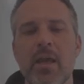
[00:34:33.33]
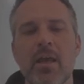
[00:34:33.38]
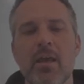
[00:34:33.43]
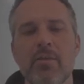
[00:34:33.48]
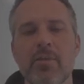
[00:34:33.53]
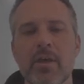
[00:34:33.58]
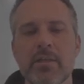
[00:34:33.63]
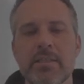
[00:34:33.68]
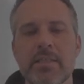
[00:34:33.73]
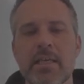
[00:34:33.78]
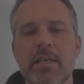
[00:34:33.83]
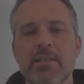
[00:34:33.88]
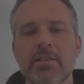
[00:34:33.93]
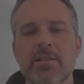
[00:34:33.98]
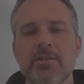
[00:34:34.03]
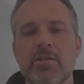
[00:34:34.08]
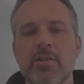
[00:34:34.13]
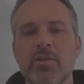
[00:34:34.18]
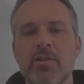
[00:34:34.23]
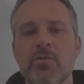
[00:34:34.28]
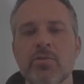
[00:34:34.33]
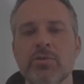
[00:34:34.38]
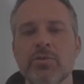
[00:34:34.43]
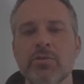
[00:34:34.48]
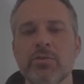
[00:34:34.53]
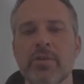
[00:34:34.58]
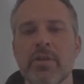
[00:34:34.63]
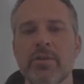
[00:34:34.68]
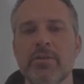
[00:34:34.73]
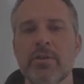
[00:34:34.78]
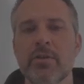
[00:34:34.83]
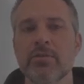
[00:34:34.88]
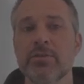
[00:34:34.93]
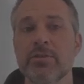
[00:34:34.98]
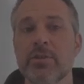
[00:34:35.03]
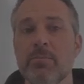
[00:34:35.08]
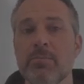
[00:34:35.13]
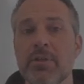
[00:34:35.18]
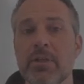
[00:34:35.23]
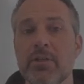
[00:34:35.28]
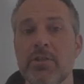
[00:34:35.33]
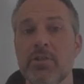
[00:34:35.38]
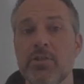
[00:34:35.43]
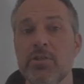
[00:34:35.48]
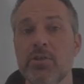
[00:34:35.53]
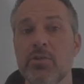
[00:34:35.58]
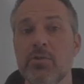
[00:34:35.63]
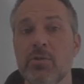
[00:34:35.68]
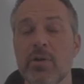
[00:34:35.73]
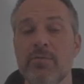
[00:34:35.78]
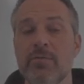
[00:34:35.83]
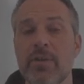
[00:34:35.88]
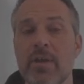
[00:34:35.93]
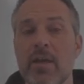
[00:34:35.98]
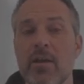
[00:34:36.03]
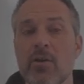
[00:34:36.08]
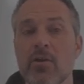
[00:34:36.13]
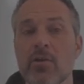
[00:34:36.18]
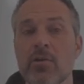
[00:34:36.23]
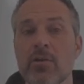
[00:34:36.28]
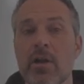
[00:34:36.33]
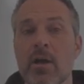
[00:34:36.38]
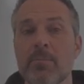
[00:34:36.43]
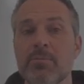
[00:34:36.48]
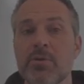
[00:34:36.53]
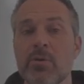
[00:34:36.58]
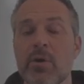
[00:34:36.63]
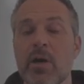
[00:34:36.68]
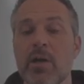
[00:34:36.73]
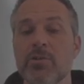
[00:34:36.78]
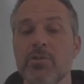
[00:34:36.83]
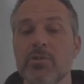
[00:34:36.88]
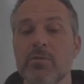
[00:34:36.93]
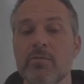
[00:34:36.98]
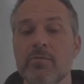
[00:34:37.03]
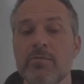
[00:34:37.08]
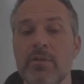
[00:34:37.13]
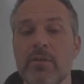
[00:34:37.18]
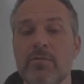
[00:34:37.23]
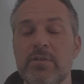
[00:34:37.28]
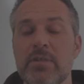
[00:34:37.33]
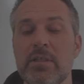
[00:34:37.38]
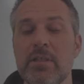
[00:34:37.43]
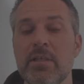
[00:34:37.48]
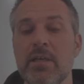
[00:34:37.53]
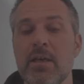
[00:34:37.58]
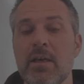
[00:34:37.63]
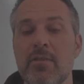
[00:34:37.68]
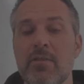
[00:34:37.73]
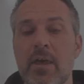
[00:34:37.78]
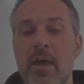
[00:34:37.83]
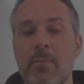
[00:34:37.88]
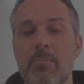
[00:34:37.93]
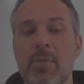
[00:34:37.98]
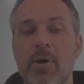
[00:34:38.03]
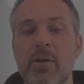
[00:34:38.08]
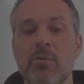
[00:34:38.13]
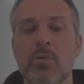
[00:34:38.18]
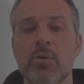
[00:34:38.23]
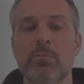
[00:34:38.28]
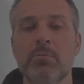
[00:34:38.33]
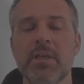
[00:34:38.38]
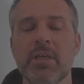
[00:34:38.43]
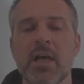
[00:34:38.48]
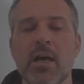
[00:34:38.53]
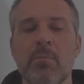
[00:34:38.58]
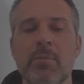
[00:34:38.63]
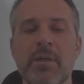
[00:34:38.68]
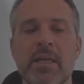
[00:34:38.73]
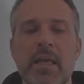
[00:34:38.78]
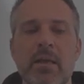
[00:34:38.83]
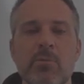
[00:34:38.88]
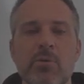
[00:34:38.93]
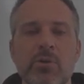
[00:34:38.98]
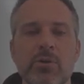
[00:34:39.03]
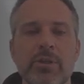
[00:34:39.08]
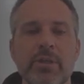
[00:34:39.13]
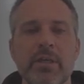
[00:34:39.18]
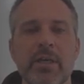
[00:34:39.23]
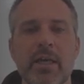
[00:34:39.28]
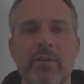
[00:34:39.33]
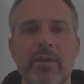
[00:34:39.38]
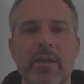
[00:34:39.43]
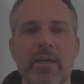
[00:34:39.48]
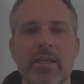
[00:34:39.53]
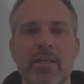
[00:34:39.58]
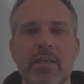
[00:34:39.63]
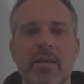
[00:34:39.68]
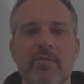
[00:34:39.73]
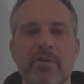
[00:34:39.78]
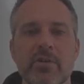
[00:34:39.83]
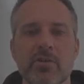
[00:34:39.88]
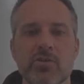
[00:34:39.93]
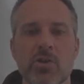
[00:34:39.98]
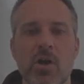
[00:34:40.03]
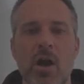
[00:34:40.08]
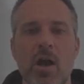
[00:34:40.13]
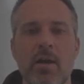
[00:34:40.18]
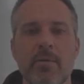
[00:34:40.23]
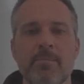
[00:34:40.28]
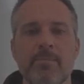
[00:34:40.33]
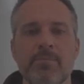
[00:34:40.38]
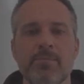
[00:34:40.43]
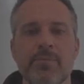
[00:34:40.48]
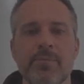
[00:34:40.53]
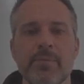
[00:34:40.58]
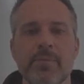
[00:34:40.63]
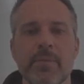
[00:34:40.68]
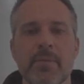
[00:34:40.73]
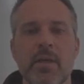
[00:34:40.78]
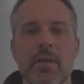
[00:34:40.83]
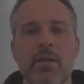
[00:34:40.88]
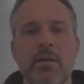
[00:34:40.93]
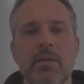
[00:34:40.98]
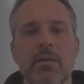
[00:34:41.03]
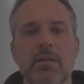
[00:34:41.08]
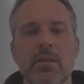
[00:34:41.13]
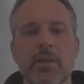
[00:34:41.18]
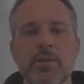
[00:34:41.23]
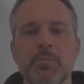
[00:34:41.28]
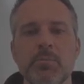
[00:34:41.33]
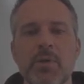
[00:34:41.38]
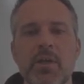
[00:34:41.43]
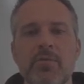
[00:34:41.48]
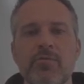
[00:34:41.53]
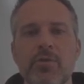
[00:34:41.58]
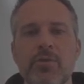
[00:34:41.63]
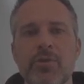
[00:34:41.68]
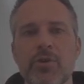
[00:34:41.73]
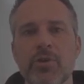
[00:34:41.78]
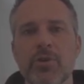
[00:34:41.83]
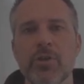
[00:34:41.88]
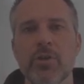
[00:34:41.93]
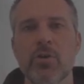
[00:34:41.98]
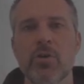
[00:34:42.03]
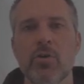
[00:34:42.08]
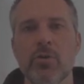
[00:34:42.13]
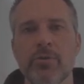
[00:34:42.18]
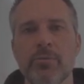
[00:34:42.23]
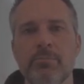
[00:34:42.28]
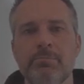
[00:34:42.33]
That teases the user that there's something to do if they earn up to 150, that button would become enabled and they could give it a try. Let's play for 30 gold.